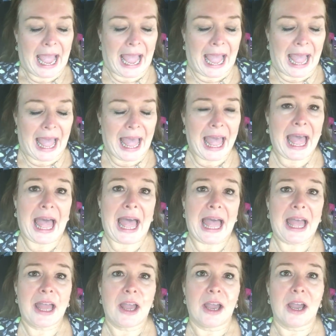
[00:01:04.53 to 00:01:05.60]
I
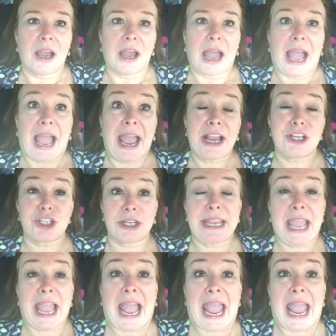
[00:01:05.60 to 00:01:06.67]
actually
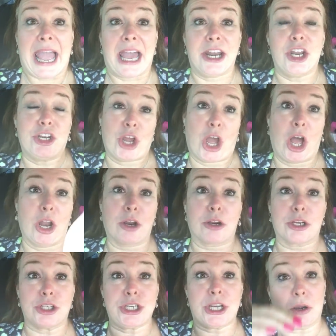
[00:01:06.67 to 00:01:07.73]
had Dollar
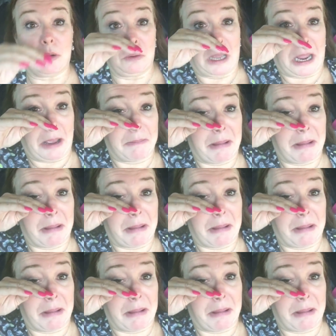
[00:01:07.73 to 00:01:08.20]
General